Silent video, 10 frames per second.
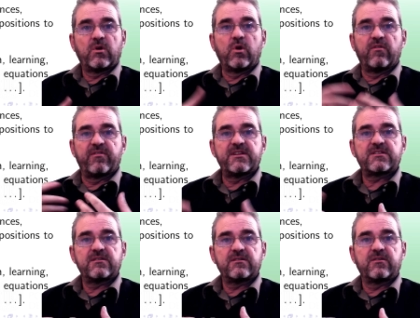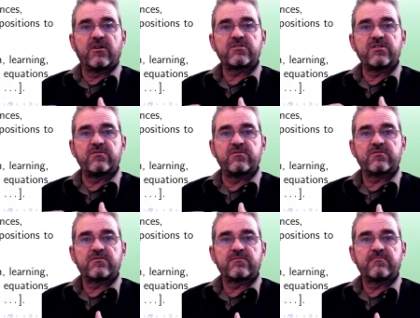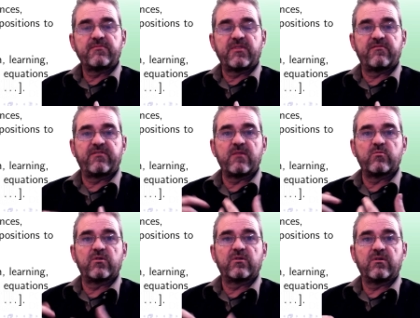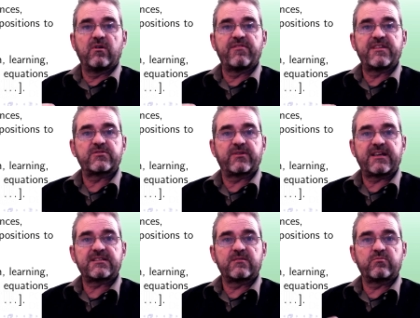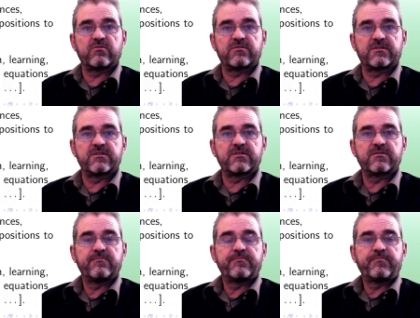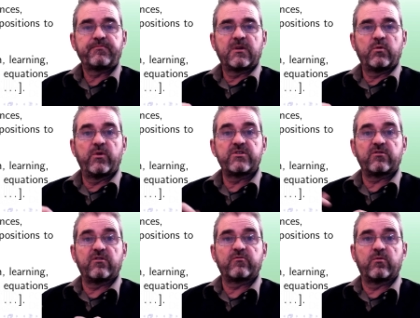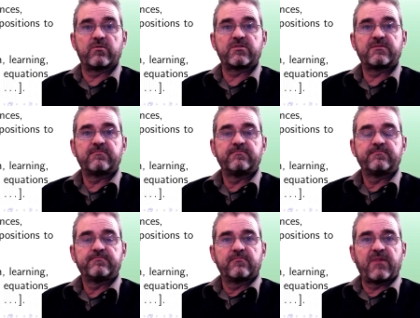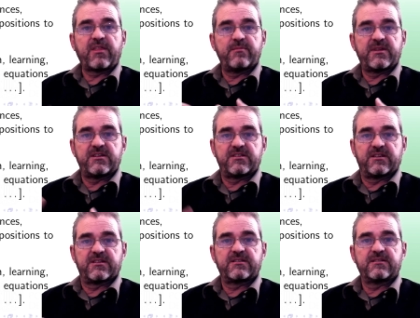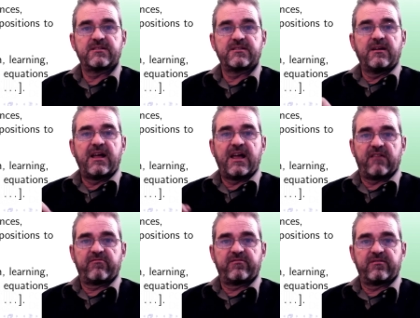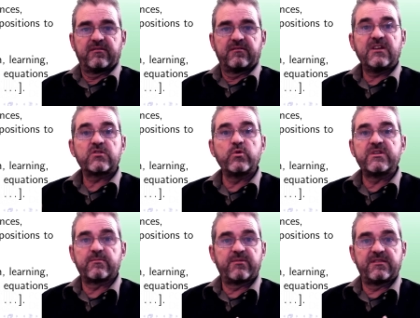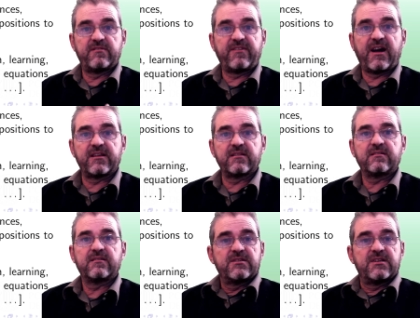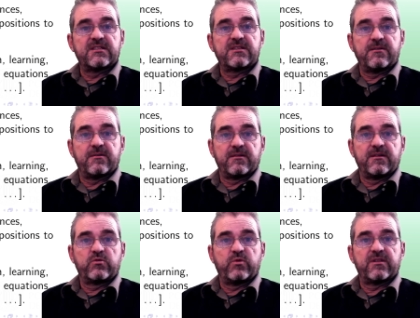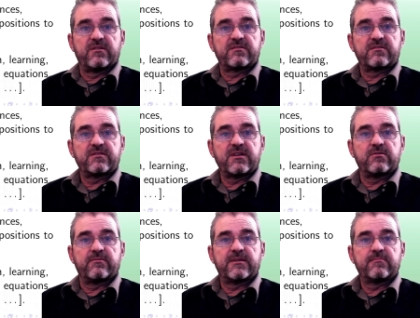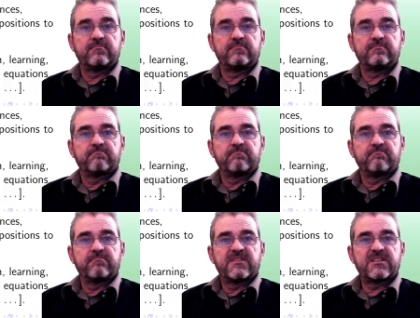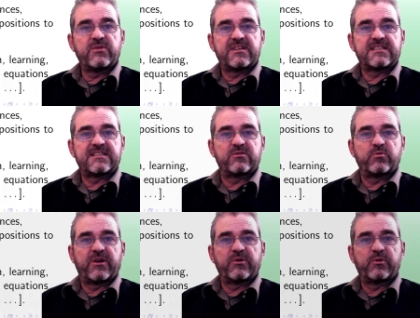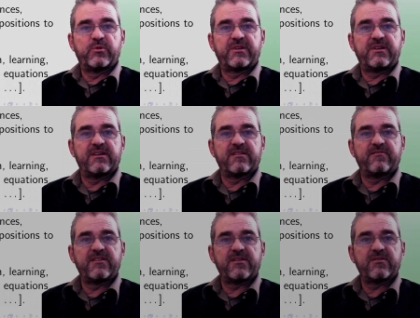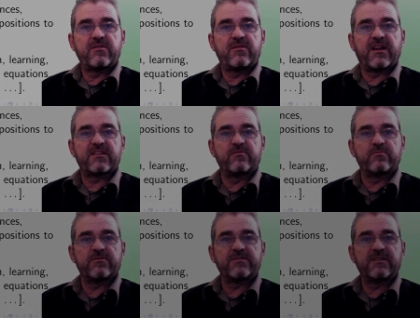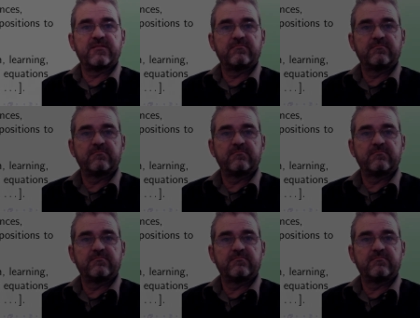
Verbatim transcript: All of this constitutes the framework of the stochastic processes, which of course mathematicians have suitably defined since the early 20th century. So this is it, we conclude here the video. Thanks for watching.